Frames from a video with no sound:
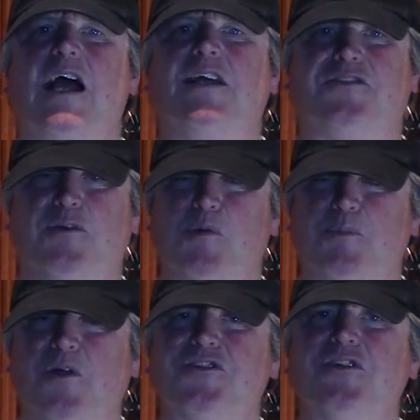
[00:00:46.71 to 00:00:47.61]
as from a
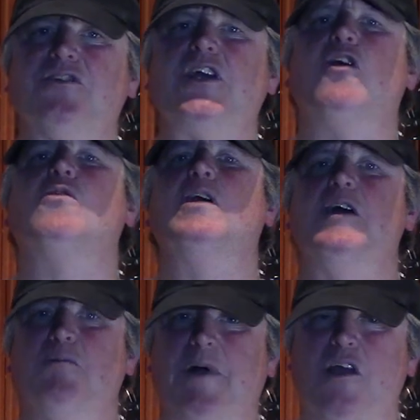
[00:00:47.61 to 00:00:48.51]
personal note,
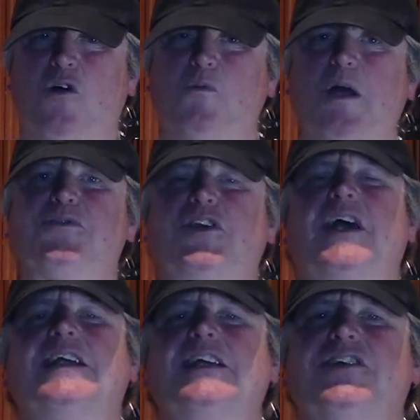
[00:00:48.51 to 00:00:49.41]
my own
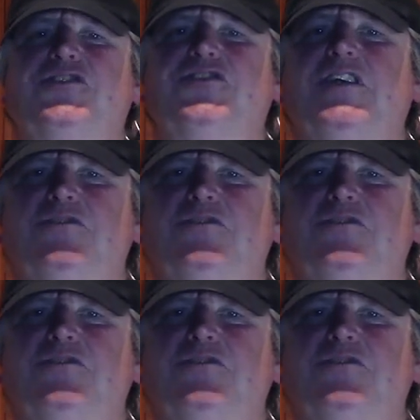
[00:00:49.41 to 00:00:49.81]
website is